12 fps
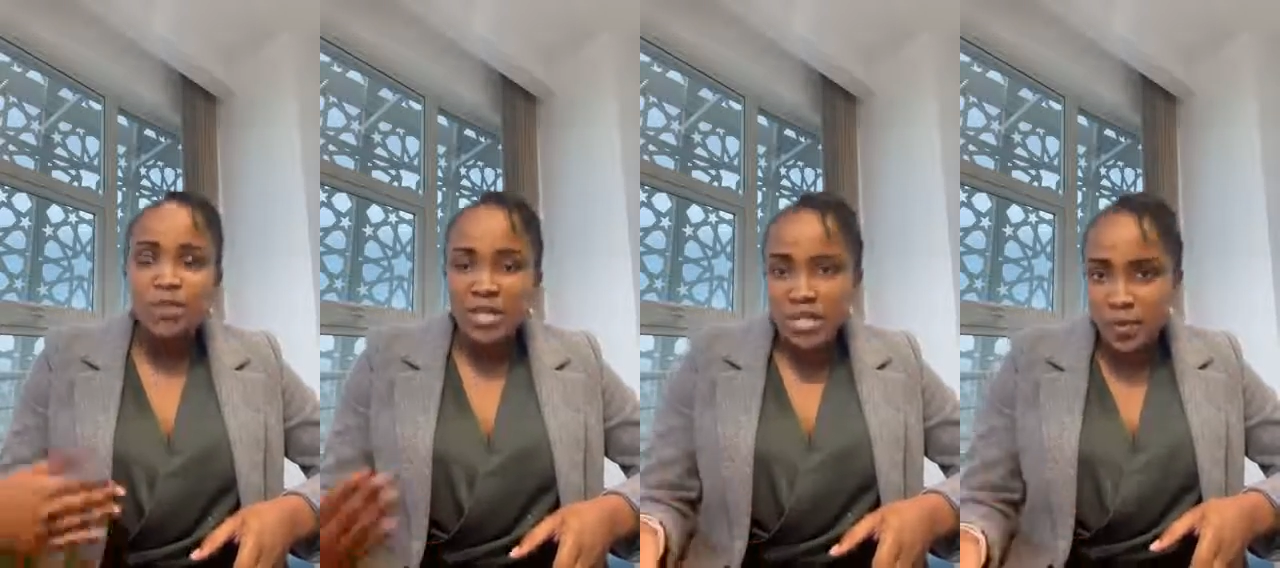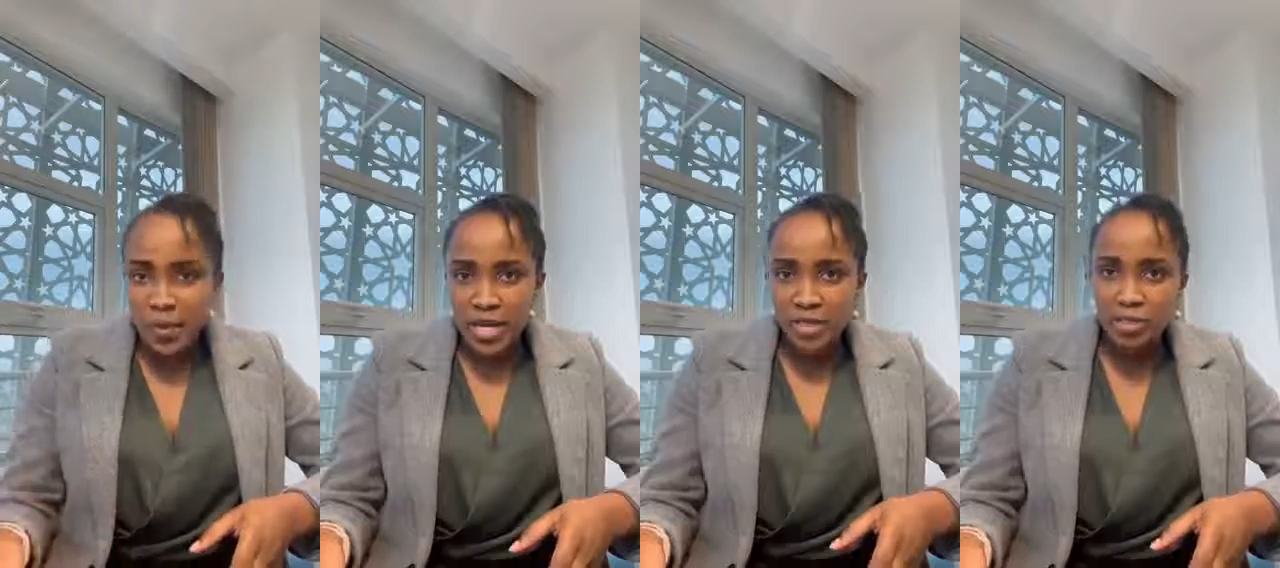please
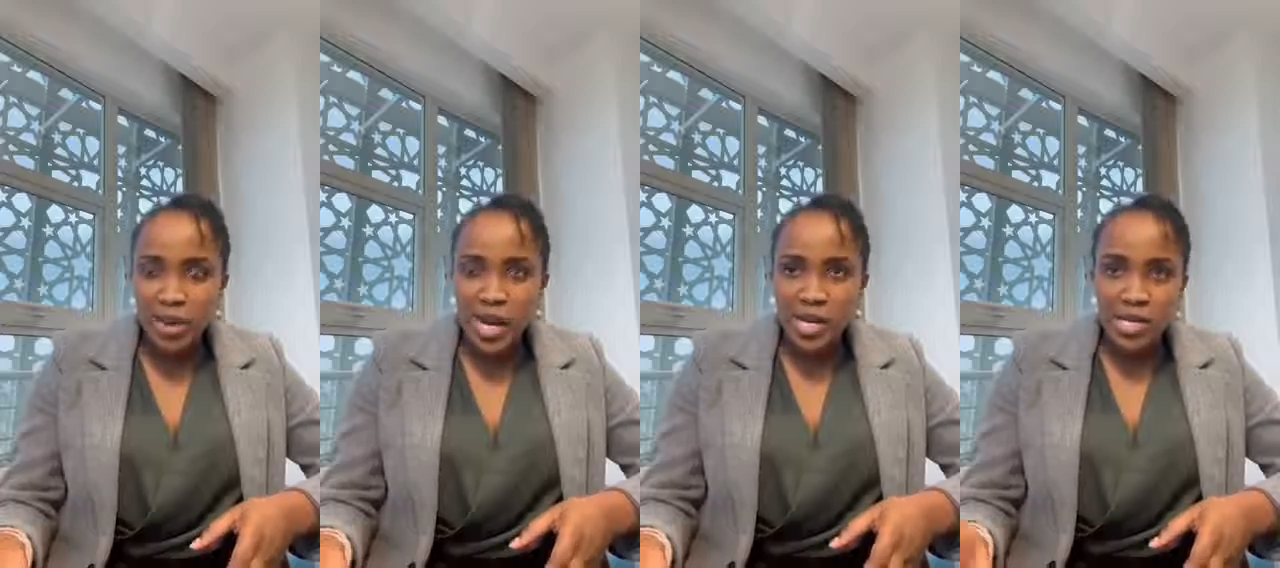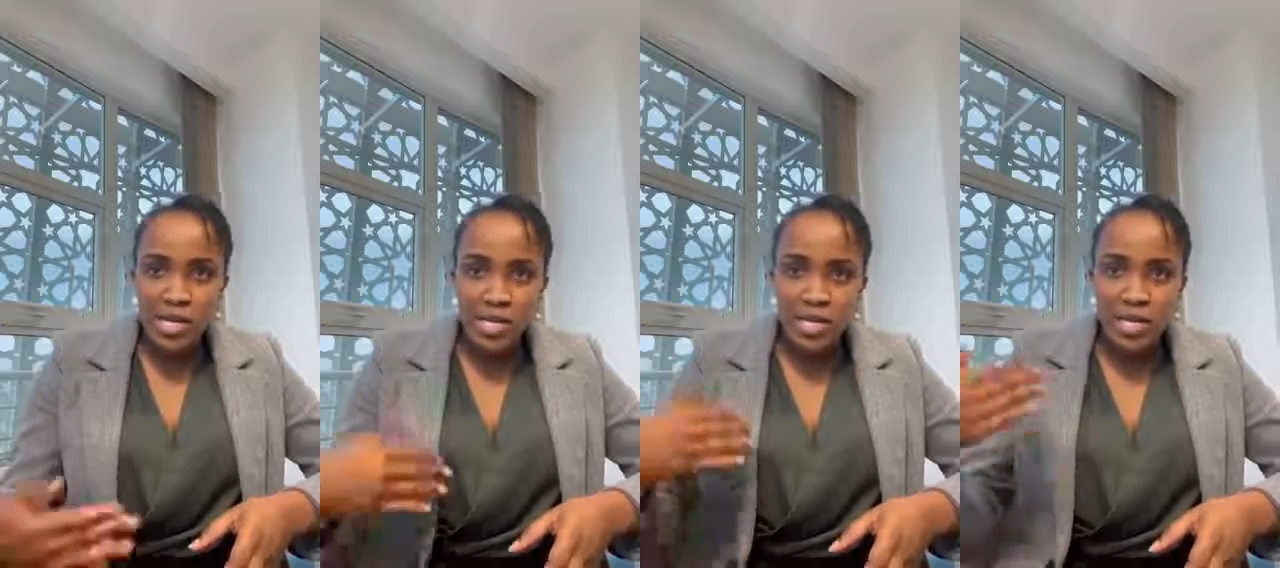pay us
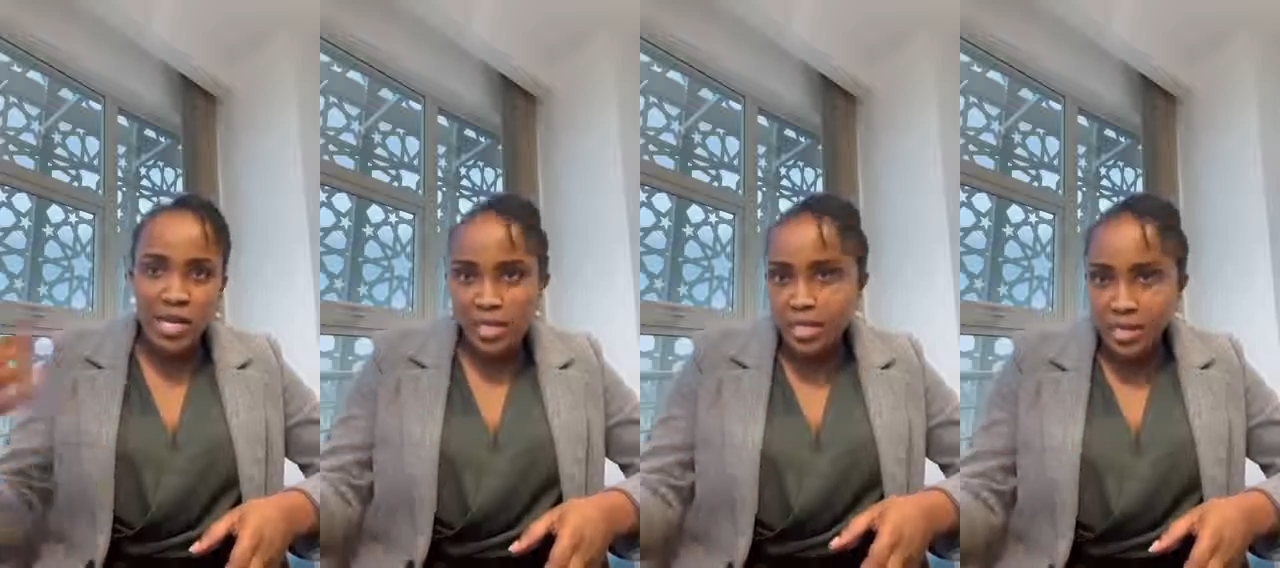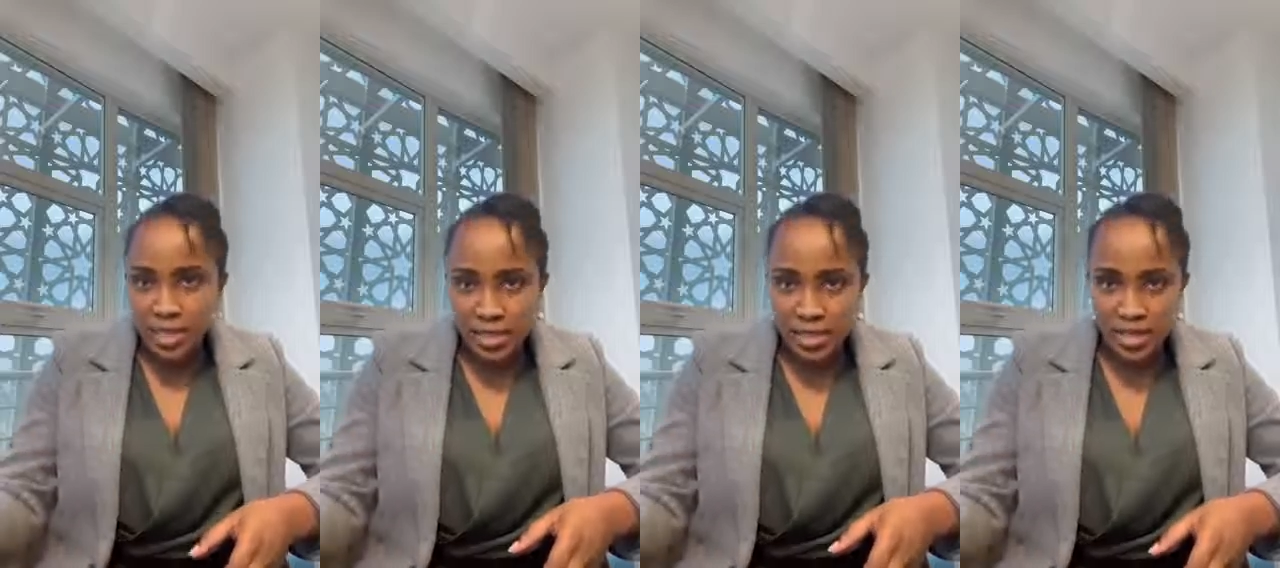back
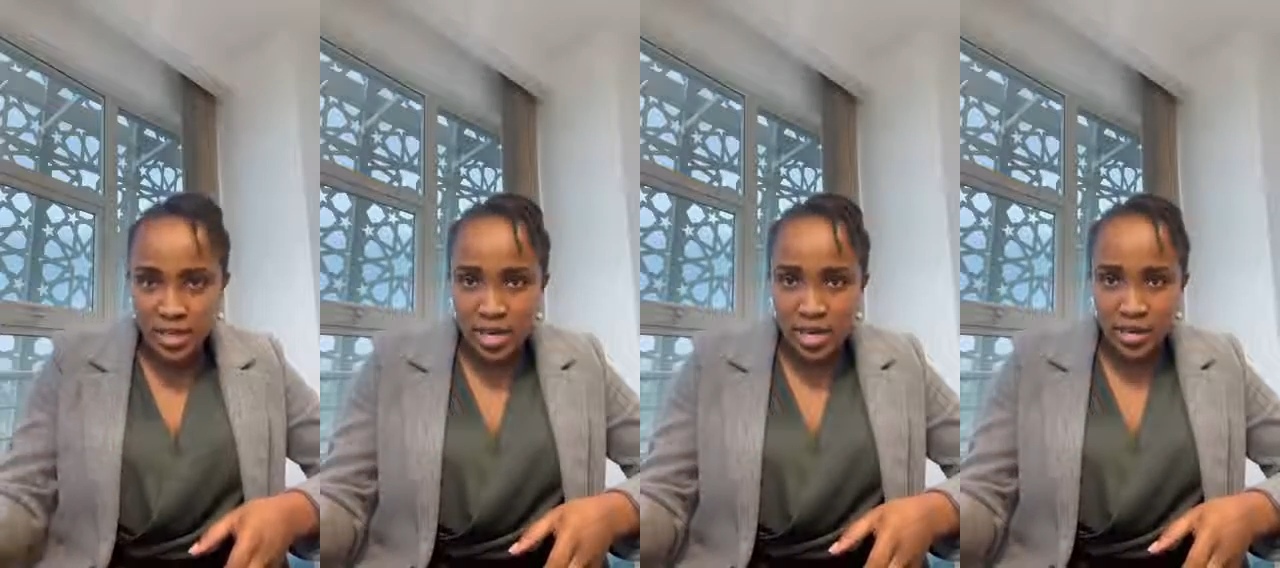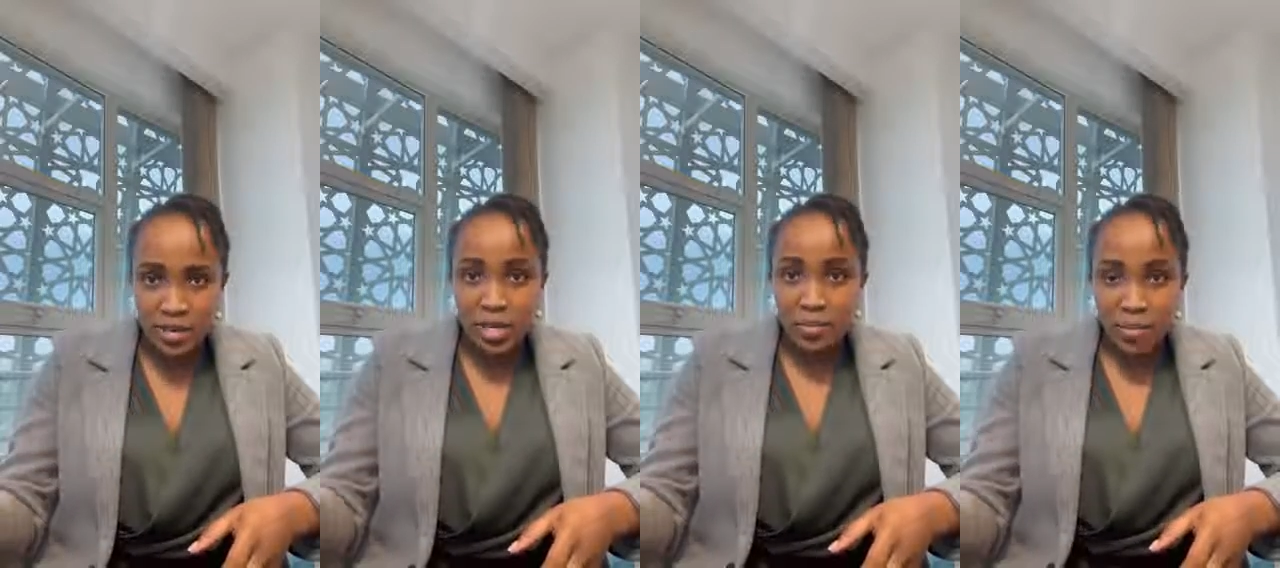next
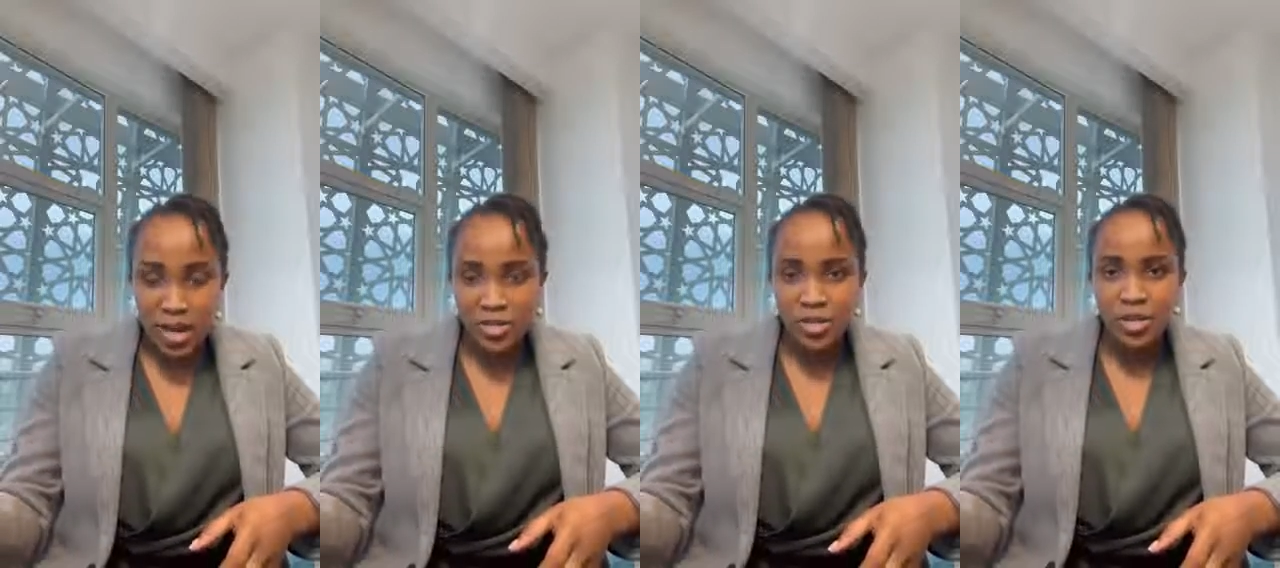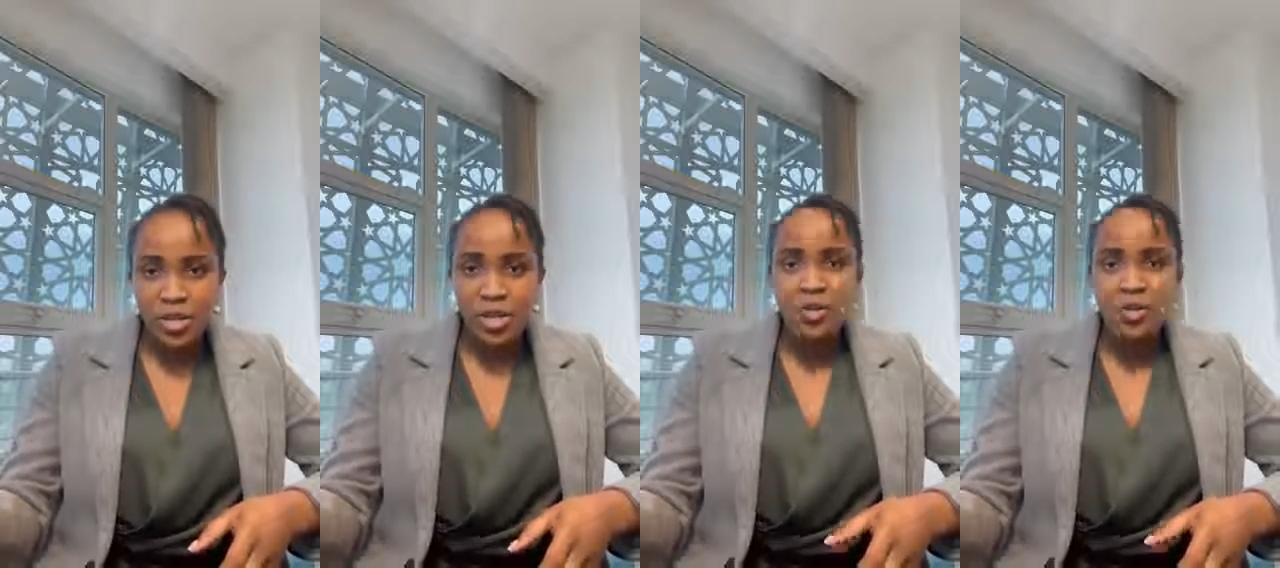year in March.